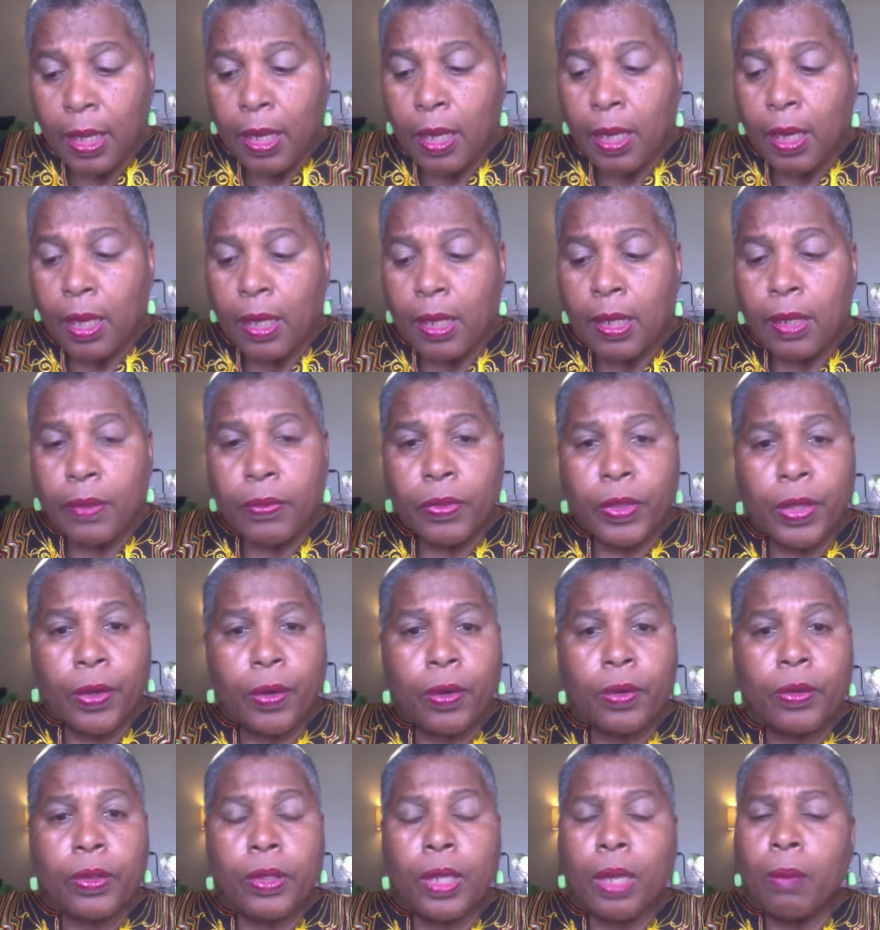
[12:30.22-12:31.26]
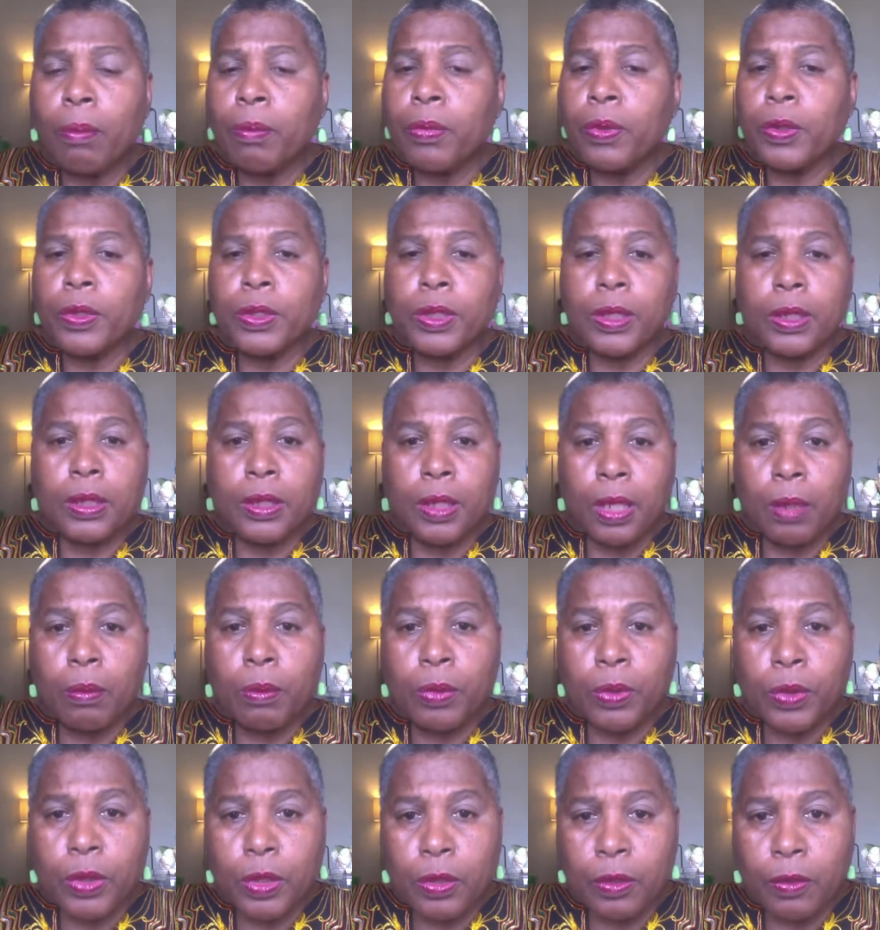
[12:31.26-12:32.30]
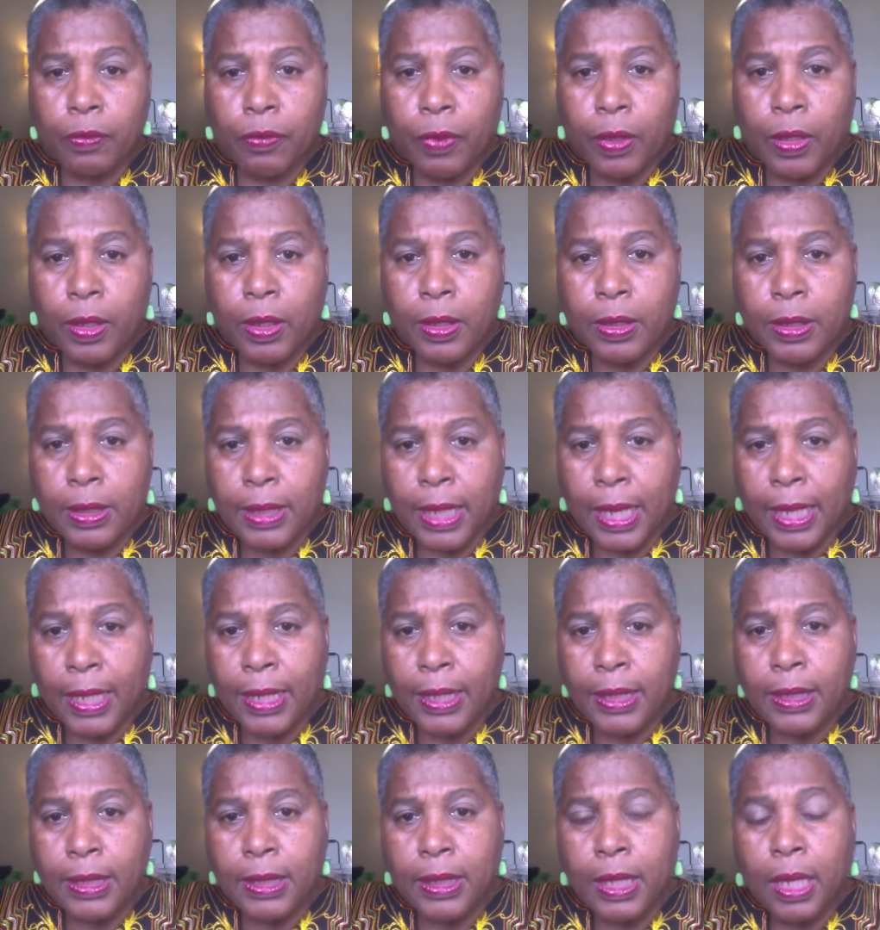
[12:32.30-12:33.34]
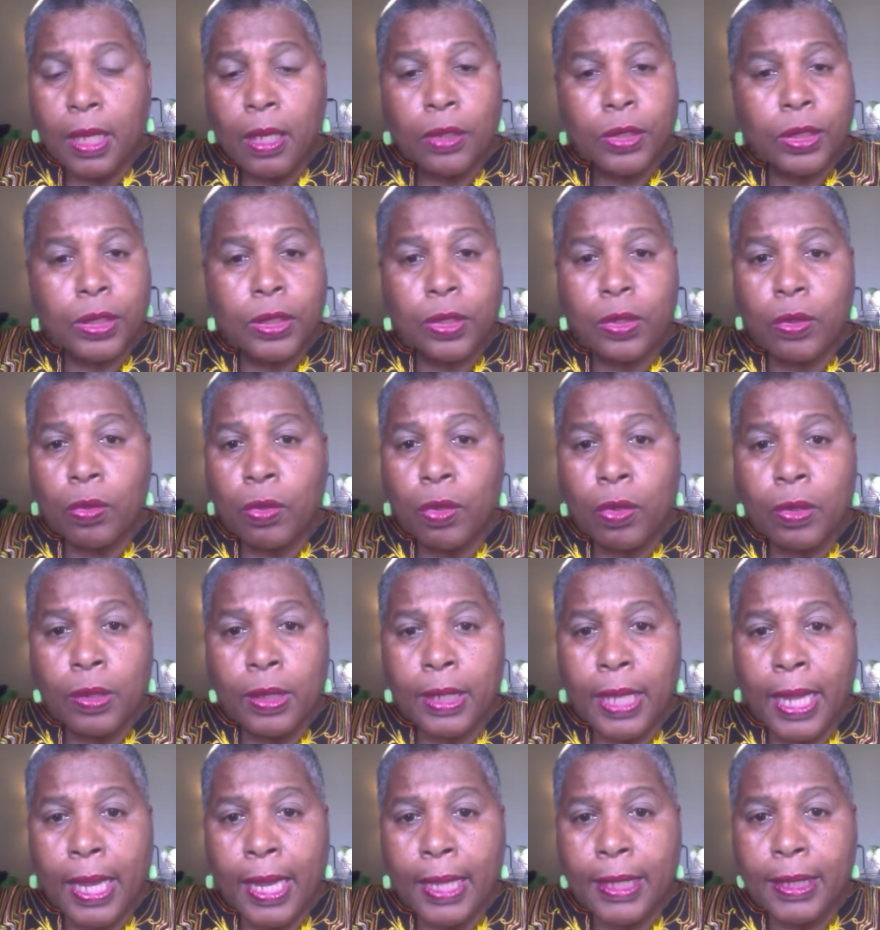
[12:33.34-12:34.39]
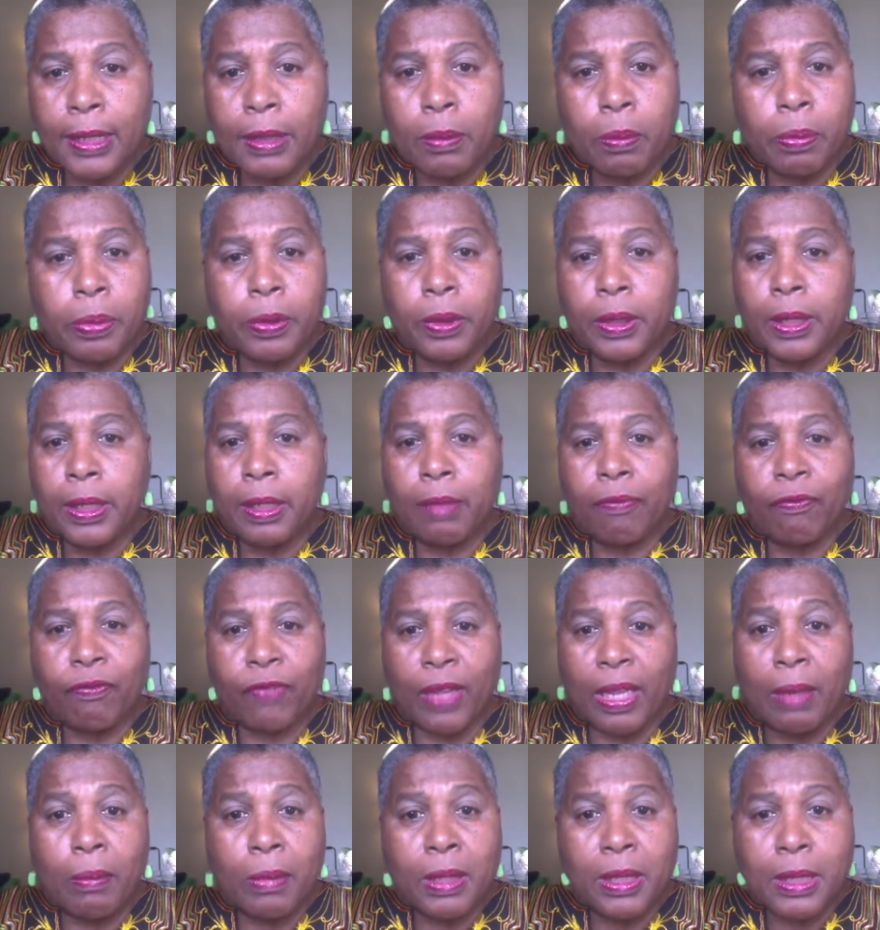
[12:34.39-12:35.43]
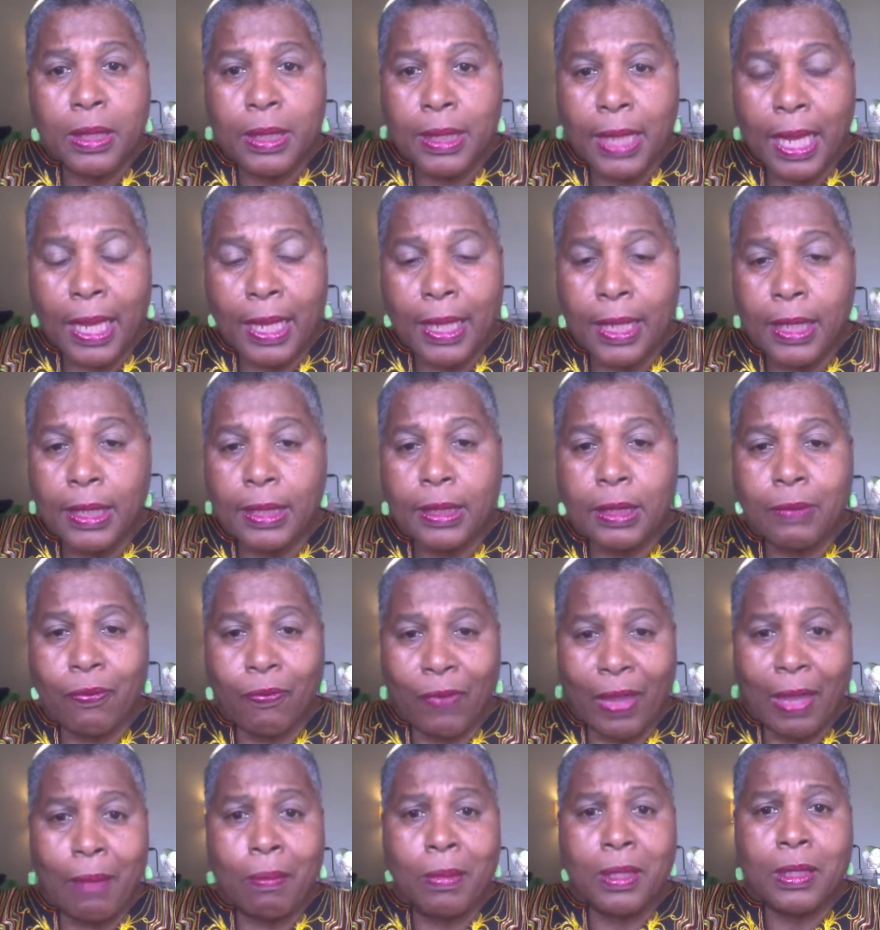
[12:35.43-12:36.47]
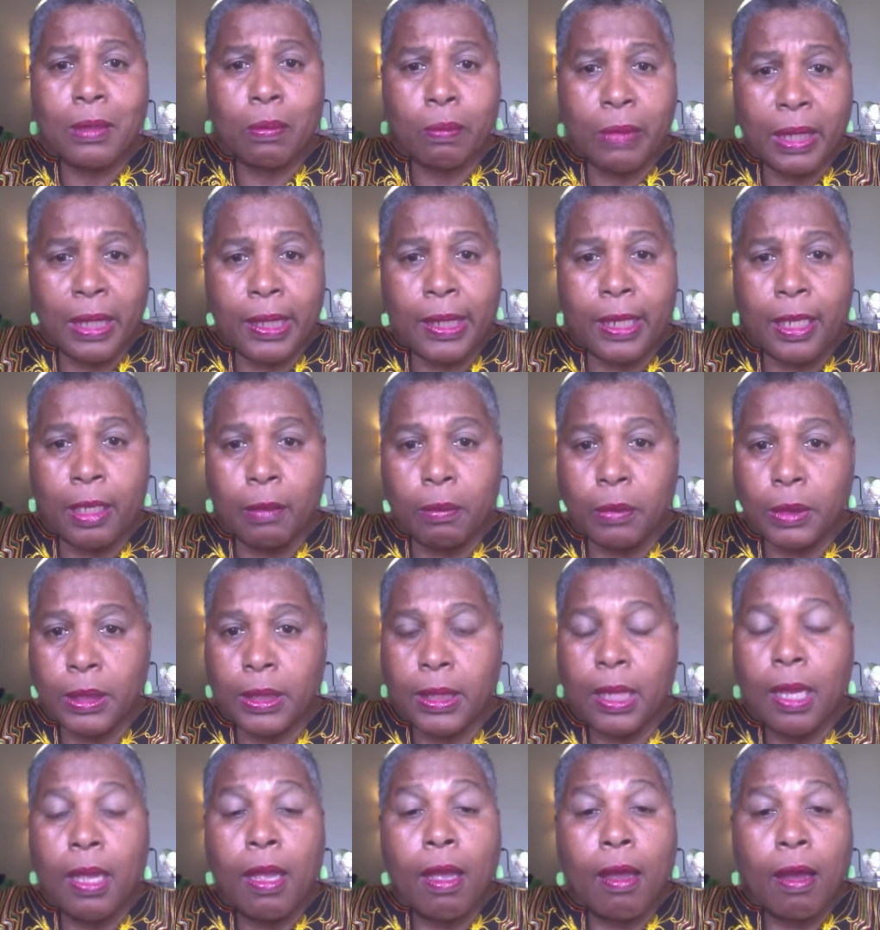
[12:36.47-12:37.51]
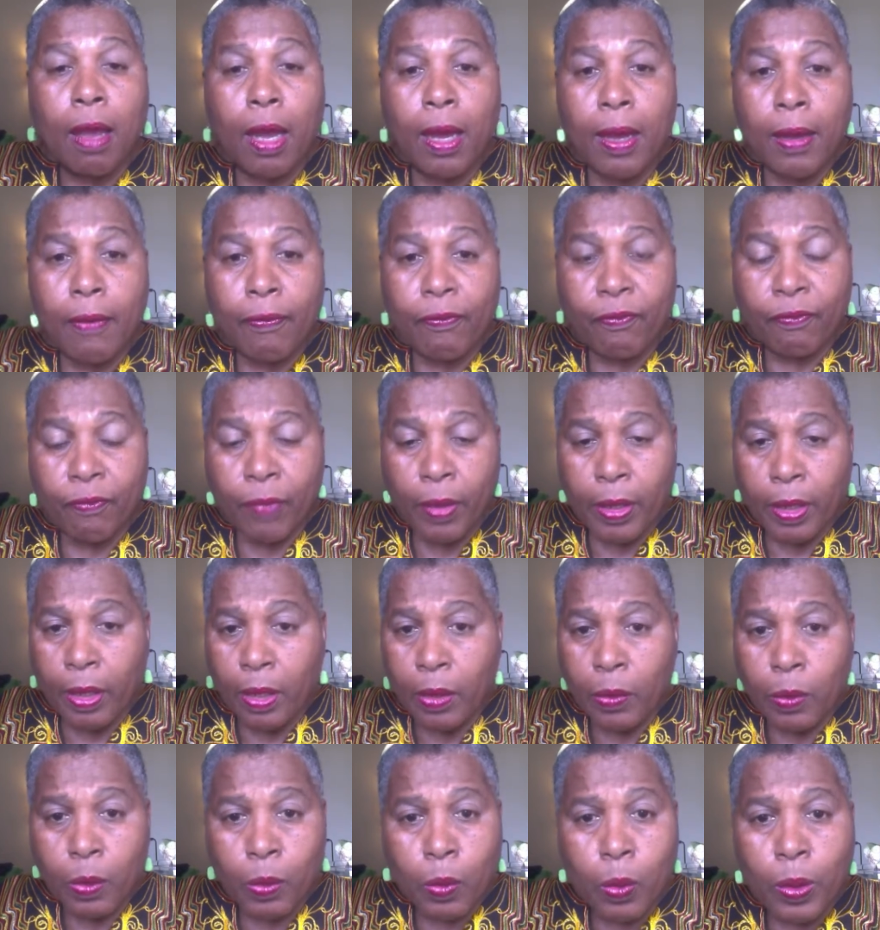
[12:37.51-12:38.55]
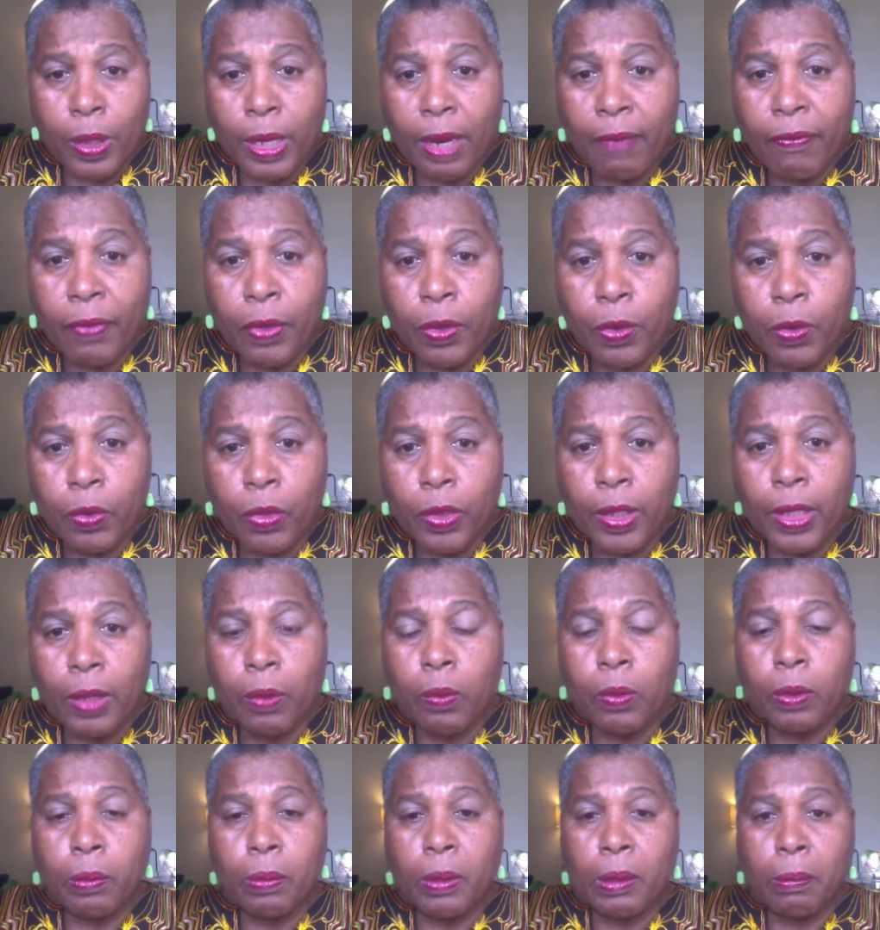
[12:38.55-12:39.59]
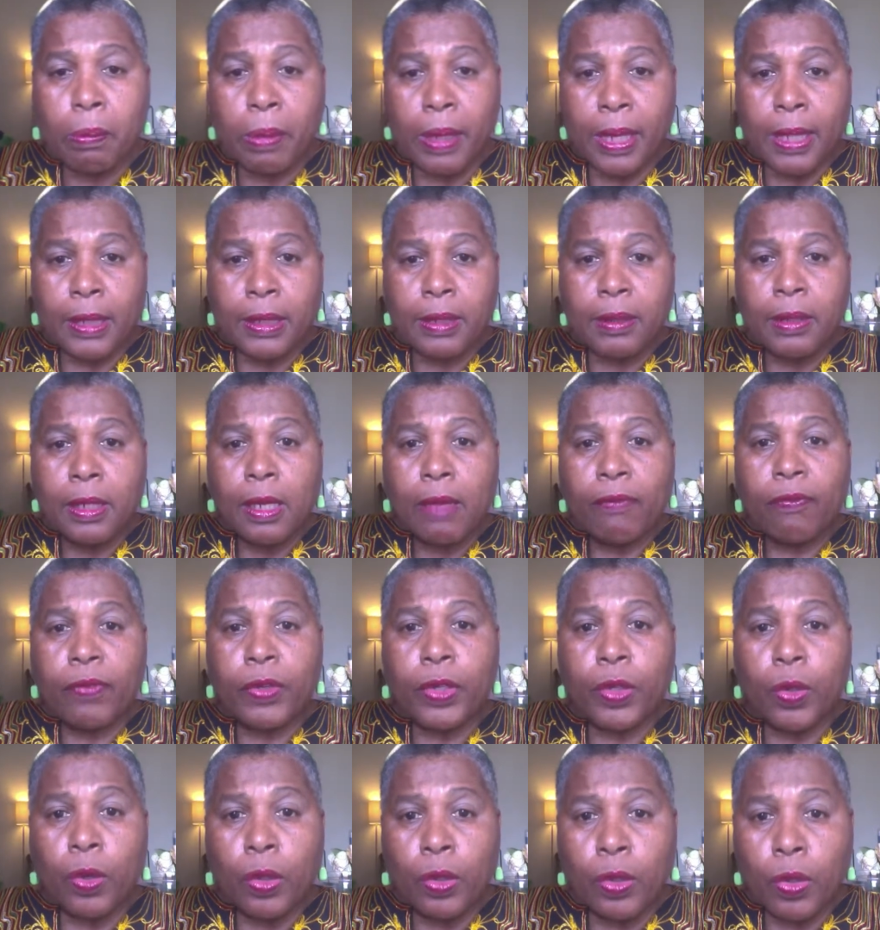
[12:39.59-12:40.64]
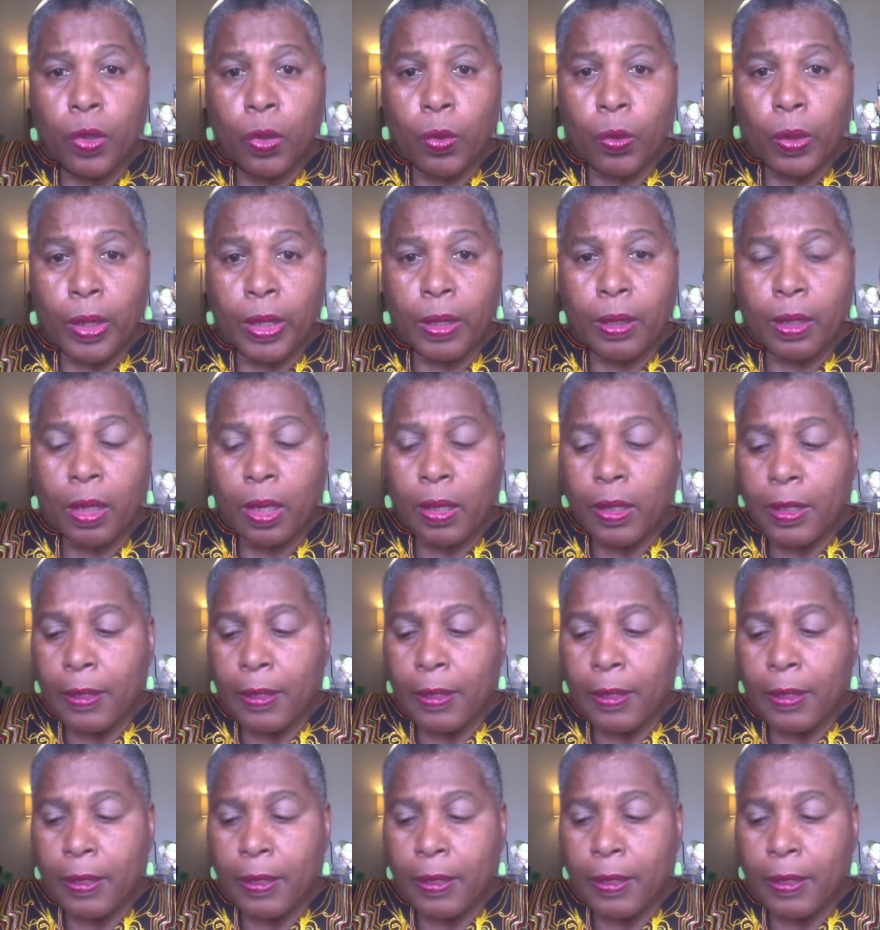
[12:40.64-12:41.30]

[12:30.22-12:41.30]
There are numbers and numbers of psychics. Just go online and put in famous psychics, famous mediums, whatever you think would be best for your knowing.